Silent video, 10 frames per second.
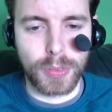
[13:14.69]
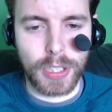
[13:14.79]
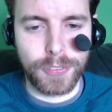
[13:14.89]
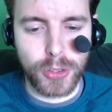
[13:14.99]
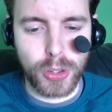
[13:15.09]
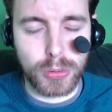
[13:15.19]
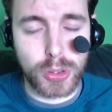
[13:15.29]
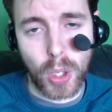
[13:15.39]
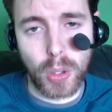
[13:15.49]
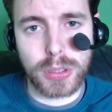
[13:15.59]
if you
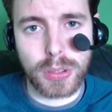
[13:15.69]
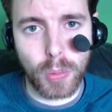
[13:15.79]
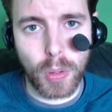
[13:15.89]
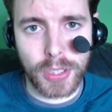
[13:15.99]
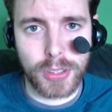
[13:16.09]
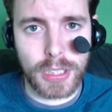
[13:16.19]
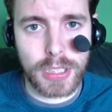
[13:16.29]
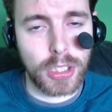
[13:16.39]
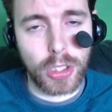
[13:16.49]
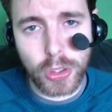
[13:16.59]
don't want to do
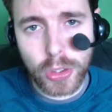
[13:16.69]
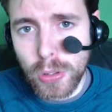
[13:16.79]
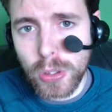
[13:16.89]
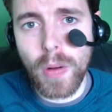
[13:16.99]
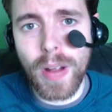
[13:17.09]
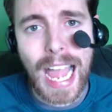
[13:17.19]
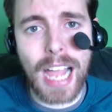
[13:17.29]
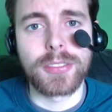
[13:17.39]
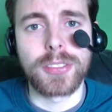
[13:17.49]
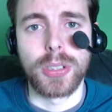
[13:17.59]
this, you don't
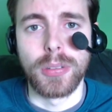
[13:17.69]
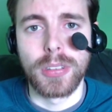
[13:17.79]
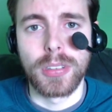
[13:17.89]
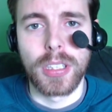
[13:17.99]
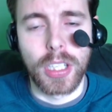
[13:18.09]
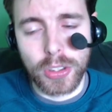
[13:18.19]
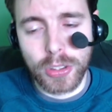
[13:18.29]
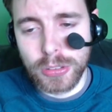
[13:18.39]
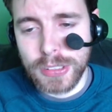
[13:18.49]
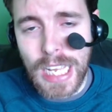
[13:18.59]
have to.
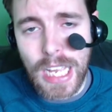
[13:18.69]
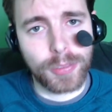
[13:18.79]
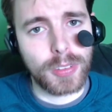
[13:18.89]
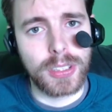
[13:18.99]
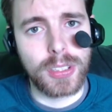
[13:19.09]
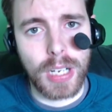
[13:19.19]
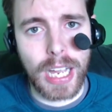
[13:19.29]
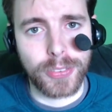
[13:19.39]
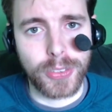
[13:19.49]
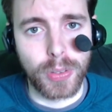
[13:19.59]
You definitely don't
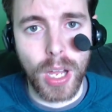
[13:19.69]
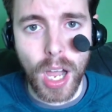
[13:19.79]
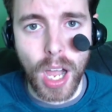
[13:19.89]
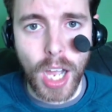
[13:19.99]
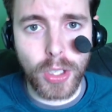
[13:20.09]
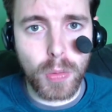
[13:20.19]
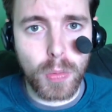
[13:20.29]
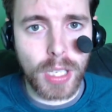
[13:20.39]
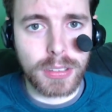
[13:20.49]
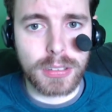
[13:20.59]
have to. I
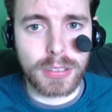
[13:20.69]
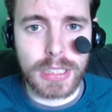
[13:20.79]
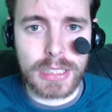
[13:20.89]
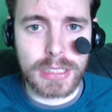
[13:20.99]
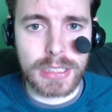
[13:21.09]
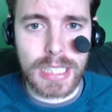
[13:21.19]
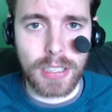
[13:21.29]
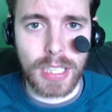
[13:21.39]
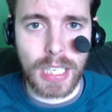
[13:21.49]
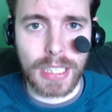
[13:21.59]
don't want this to
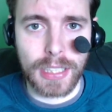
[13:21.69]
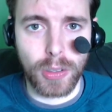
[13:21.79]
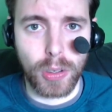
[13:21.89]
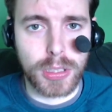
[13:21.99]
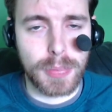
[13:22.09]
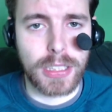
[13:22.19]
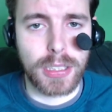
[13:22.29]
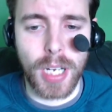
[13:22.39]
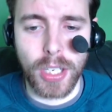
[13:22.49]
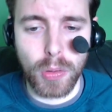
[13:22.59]
sound like an
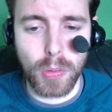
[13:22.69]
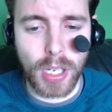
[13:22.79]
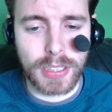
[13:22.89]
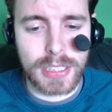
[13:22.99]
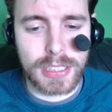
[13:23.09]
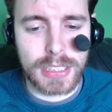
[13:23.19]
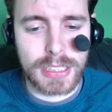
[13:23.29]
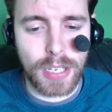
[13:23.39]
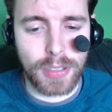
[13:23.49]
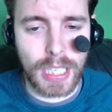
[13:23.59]
ultimatum. I don't want this to
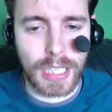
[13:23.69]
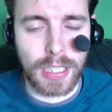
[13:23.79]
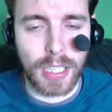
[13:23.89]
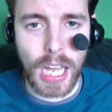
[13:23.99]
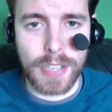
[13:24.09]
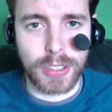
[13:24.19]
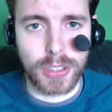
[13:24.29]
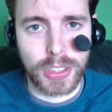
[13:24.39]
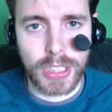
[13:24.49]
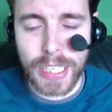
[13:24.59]
sound like I have a
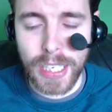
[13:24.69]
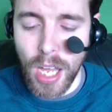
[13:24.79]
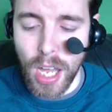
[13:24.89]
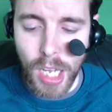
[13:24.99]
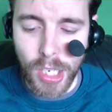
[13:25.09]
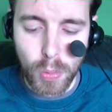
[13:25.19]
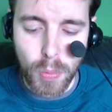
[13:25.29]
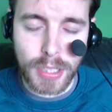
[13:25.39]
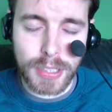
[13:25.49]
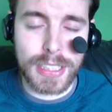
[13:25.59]
gun to your head. I
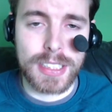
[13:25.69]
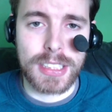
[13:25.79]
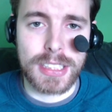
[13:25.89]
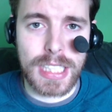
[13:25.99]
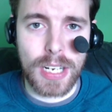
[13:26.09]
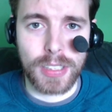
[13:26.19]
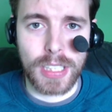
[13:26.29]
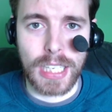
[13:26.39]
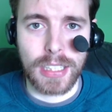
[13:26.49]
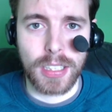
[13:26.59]
don't want this to
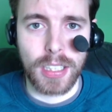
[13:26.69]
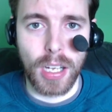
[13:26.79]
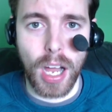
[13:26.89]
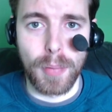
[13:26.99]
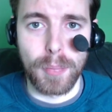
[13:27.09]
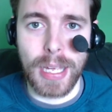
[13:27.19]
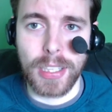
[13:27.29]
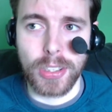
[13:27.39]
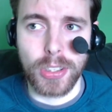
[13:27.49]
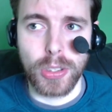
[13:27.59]
sound like I'm
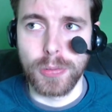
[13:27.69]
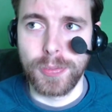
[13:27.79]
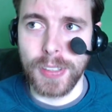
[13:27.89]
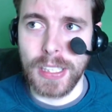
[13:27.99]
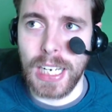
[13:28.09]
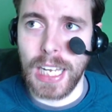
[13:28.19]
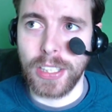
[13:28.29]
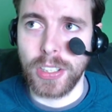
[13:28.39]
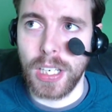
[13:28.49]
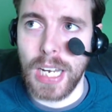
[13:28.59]
making you feel
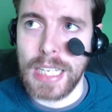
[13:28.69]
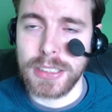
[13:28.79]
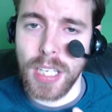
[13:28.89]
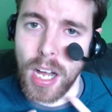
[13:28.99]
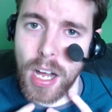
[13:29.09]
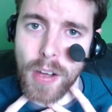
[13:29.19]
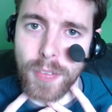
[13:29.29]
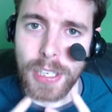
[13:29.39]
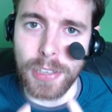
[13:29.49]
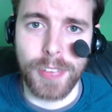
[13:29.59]
like you're less
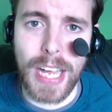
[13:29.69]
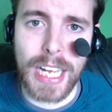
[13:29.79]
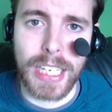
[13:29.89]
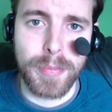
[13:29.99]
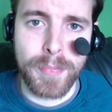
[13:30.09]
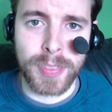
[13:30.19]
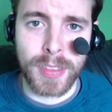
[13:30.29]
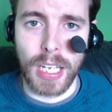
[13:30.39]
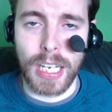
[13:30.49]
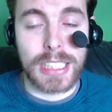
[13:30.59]
of a fan,
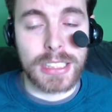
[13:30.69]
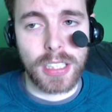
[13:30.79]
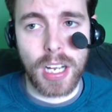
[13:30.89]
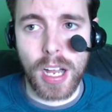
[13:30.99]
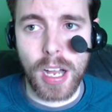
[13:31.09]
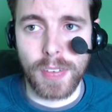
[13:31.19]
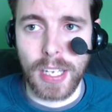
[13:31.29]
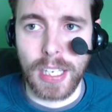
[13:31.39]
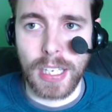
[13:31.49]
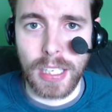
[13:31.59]
less of
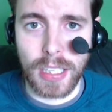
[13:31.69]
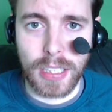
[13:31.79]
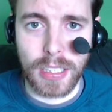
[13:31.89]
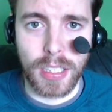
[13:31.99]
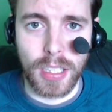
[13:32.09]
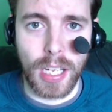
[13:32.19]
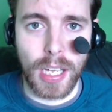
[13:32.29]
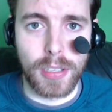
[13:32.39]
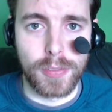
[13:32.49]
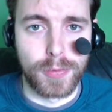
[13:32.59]
a
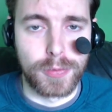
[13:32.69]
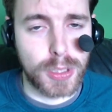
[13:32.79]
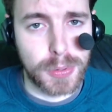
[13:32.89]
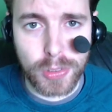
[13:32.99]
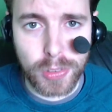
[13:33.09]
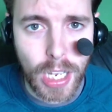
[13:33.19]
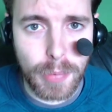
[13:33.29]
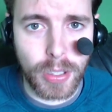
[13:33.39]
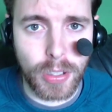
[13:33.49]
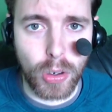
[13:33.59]

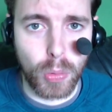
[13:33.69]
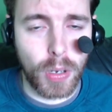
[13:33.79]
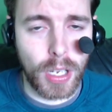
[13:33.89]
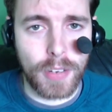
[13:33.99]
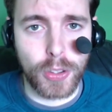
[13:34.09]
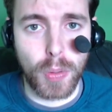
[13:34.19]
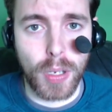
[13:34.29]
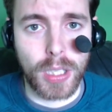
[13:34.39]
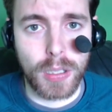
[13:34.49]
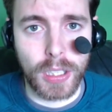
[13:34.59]
subscriber, or whatever you
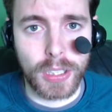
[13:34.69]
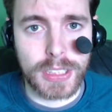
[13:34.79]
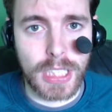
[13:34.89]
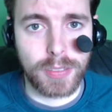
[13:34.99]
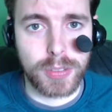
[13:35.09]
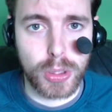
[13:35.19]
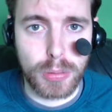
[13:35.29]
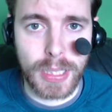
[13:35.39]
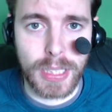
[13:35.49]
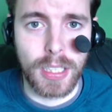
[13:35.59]
want to call yourself
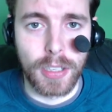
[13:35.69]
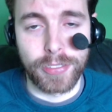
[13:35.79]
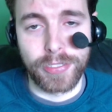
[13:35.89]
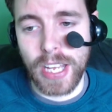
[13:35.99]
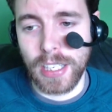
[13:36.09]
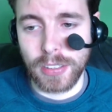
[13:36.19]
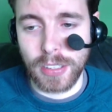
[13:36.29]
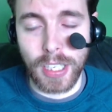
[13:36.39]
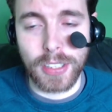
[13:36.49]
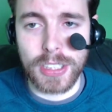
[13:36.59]
to me, friend.
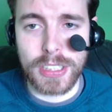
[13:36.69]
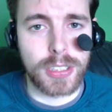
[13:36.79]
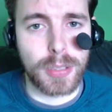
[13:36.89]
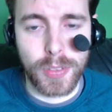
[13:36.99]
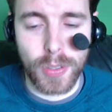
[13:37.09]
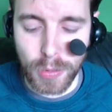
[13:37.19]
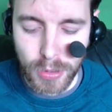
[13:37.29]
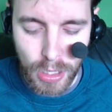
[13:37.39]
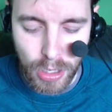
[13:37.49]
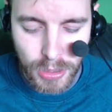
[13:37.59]
There's some of you I
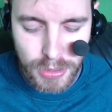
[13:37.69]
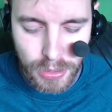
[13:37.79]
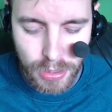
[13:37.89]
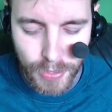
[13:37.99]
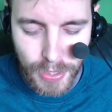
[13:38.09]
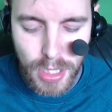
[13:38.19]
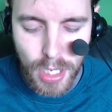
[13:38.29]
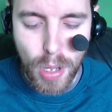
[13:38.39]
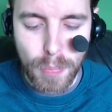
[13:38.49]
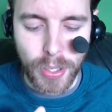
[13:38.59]
would honestly call friends,
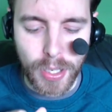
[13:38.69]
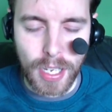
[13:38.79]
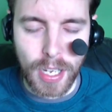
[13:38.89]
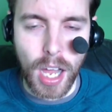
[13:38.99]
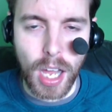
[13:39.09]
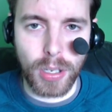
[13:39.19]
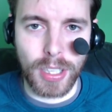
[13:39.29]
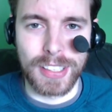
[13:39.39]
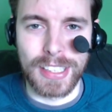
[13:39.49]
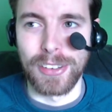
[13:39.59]
but
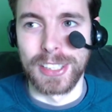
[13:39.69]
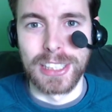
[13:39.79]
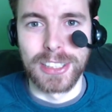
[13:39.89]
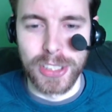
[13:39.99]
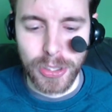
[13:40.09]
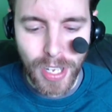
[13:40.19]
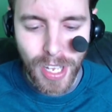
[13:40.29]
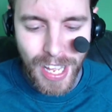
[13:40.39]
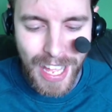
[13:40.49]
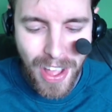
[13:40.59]
now I'm guilting
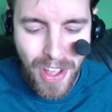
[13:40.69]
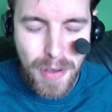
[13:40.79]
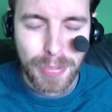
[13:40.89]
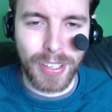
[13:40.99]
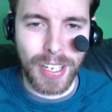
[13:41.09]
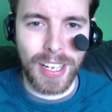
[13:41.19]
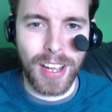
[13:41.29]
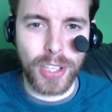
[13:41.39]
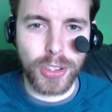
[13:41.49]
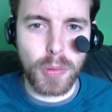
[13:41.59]
you. But
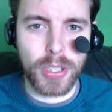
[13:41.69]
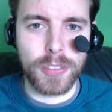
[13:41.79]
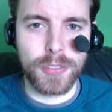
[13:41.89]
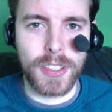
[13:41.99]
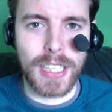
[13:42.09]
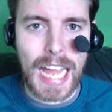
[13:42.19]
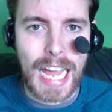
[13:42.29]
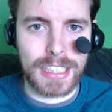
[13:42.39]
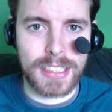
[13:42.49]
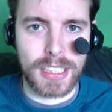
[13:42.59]
I don't want you to feel
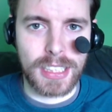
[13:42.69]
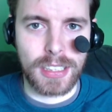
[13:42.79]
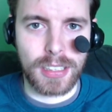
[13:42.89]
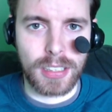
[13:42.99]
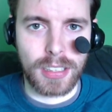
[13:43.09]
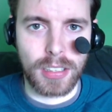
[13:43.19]
anything